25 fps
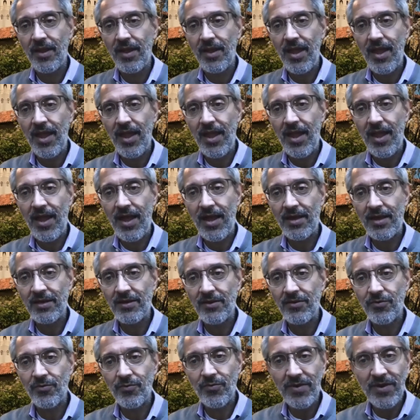
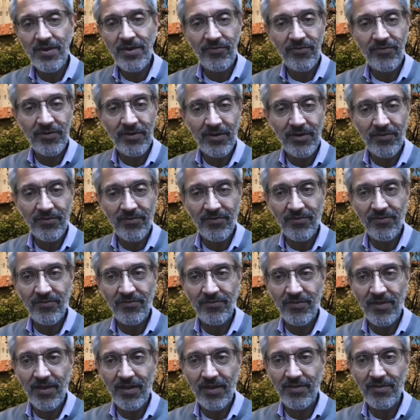And the reason
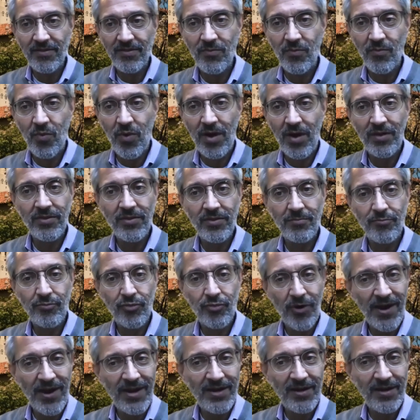is that while the
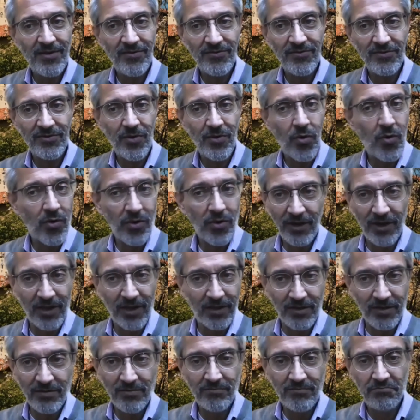brain is an
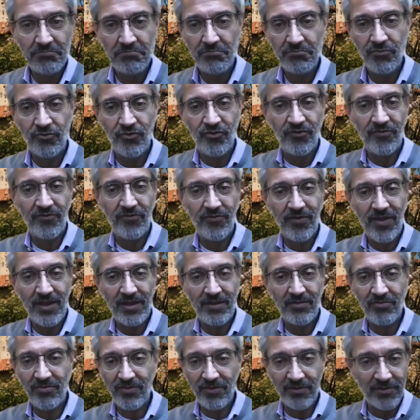organ, just
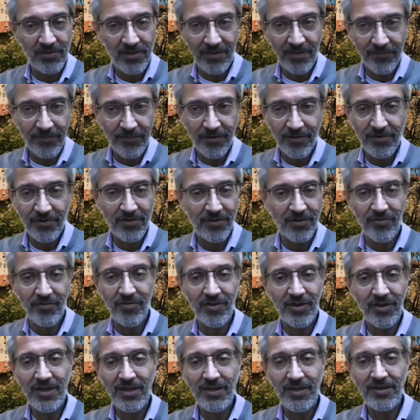like the liver or the
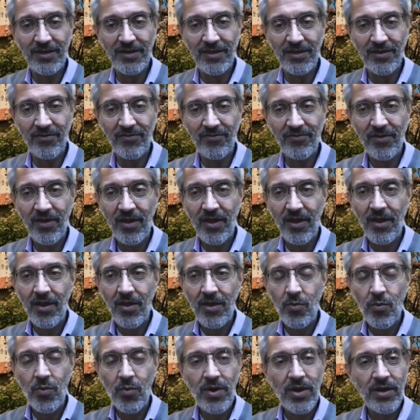kidneys,
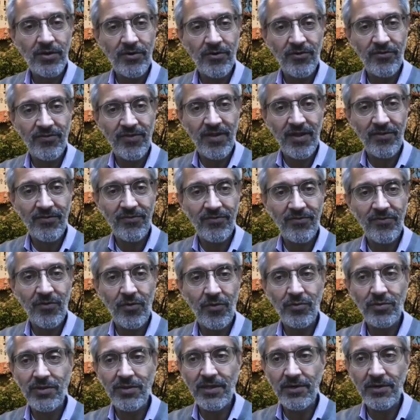we understand
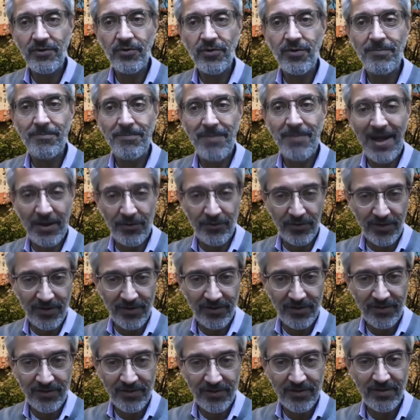so little about it.
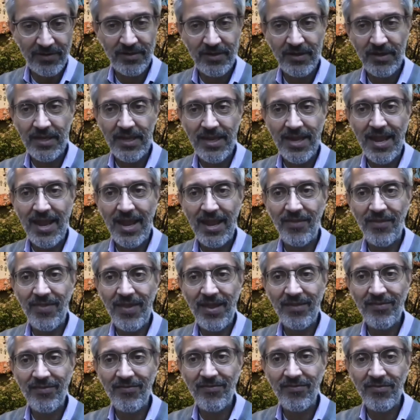And
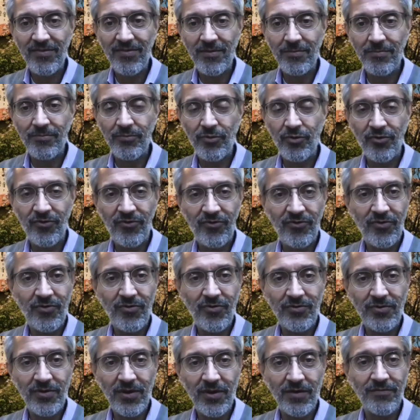that's the
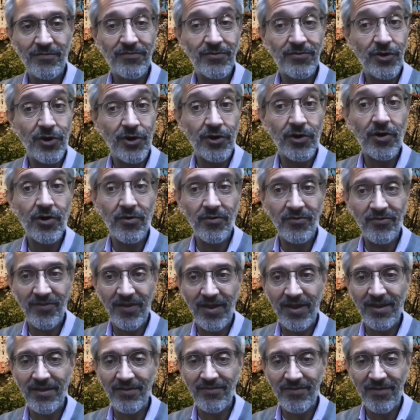pursuit of
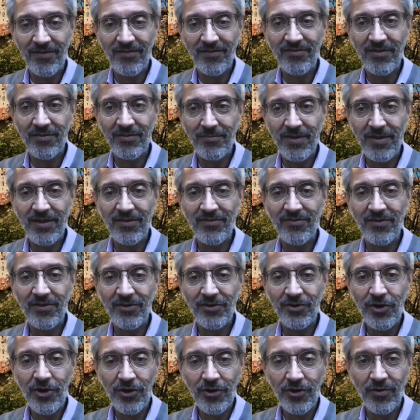neuroscience. That's the basic
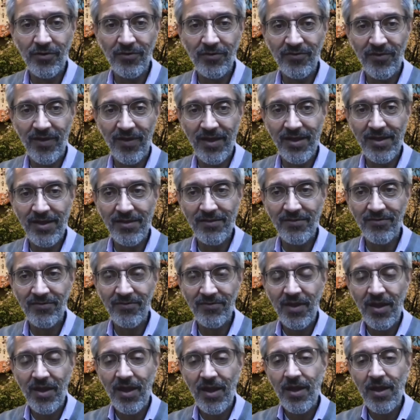neuroscience.
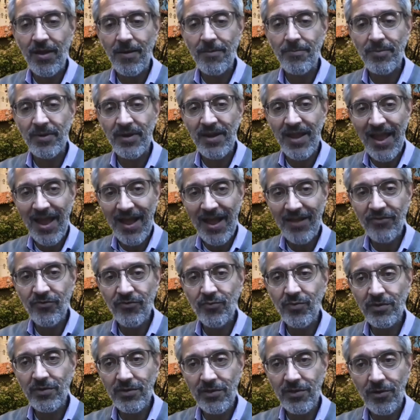But as
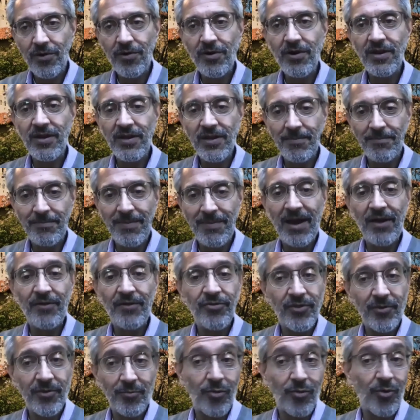we're learning
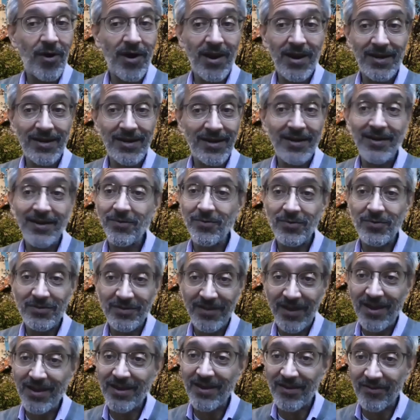about the brain, and it will
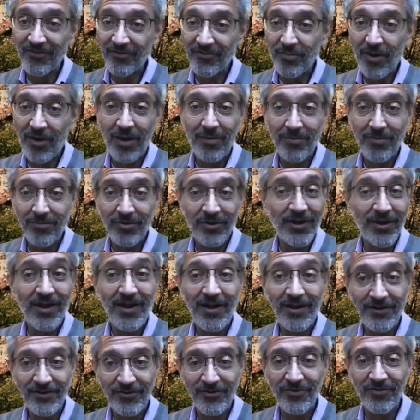take us probably
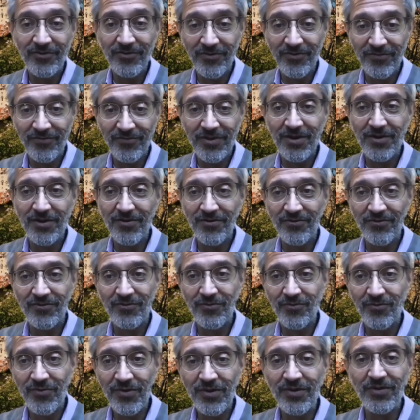hundreds of years to
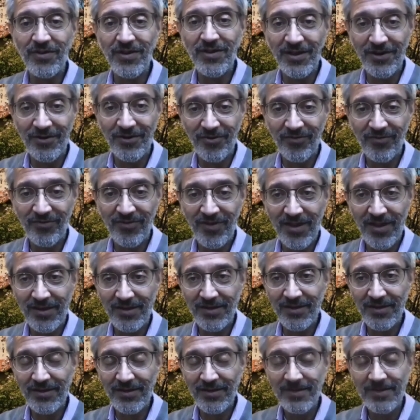really understand
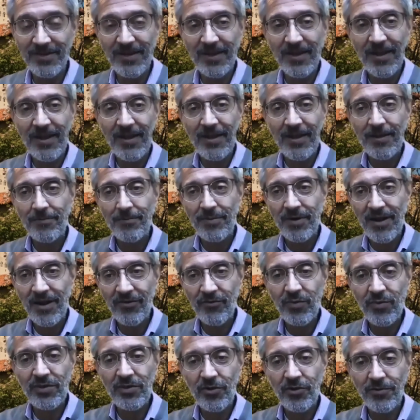it, but as
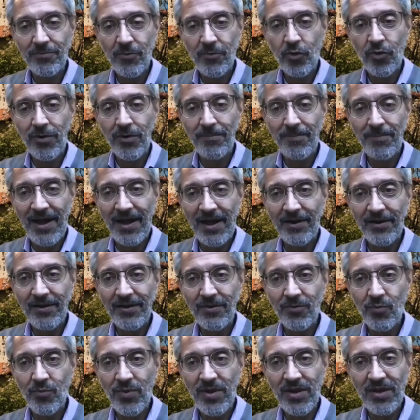we learn more about
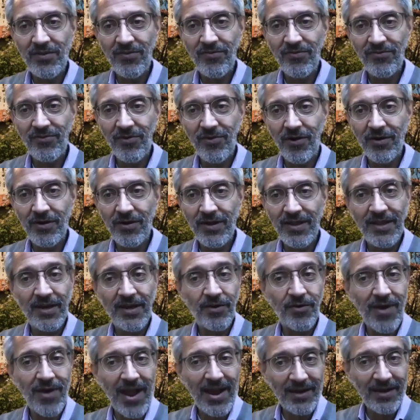it, we can start
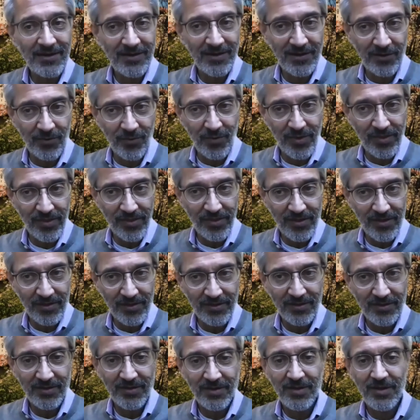interacting with
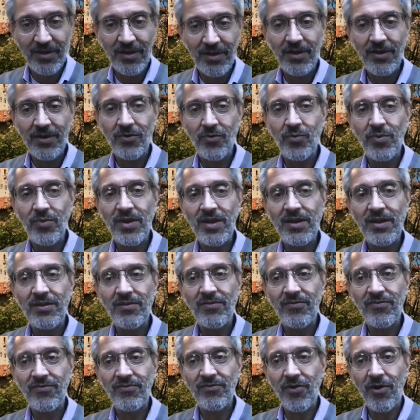it. We can
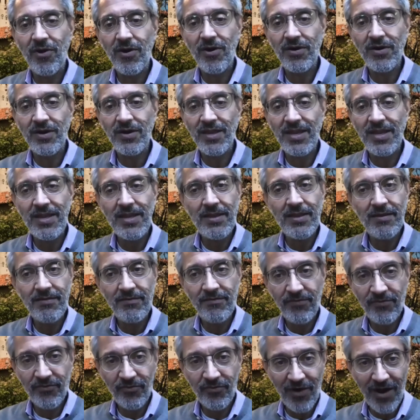start
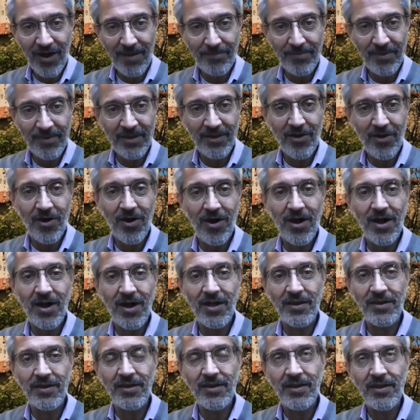eavesdropping
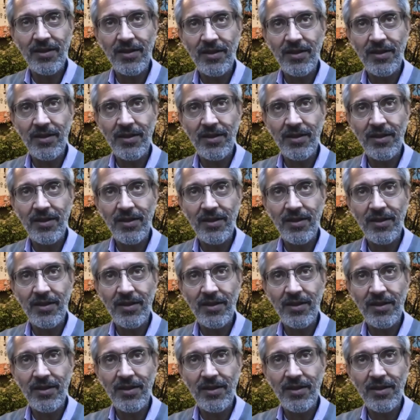on